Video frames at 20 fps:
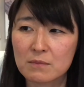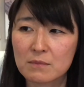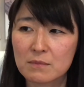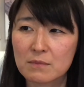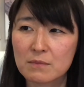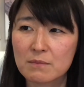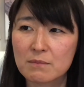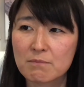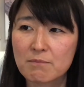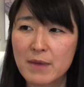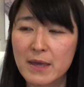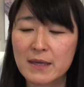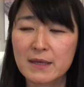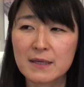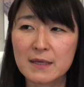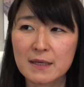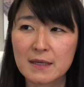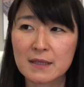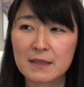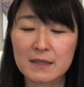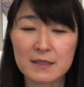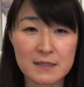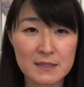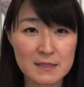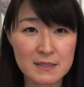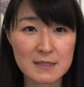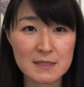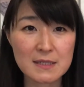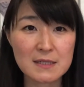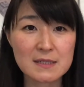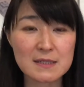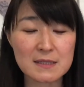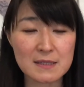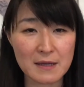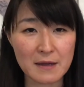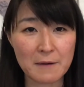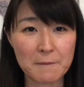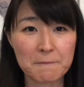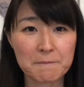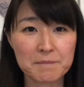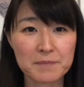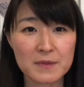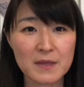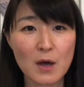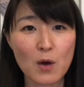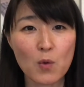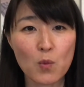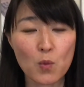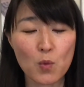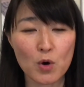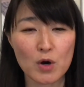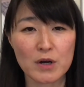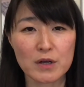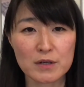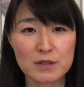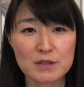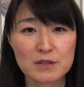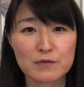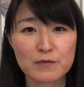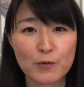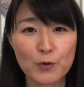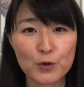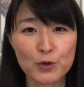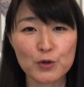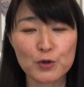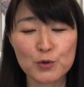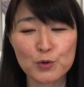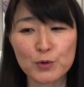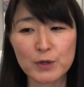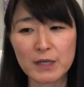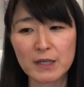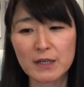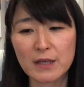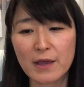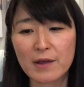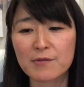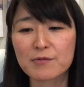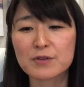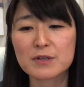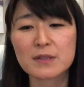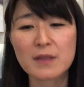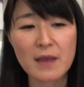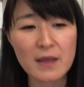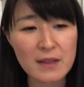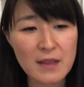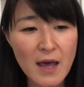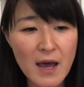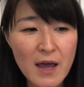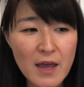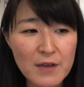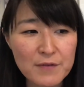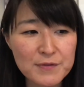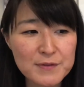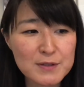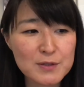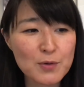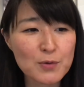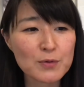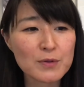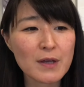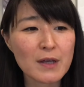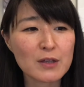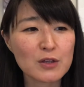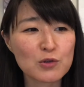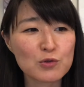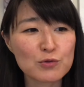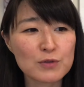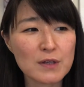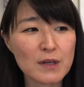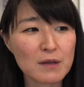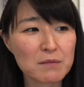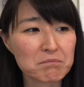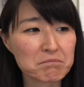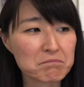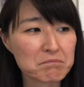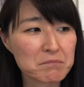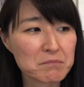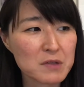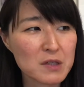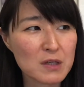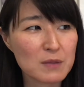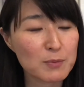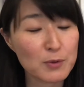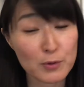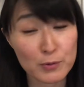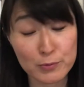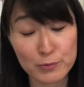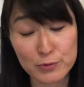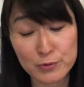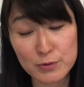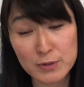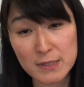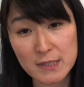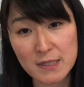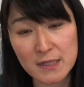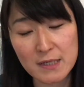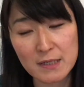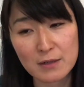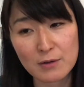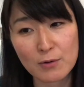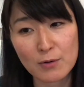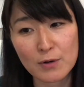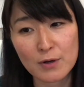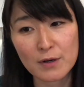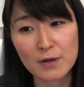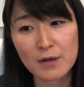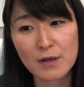making the system that works for you in everyday life so that you can keep your routine or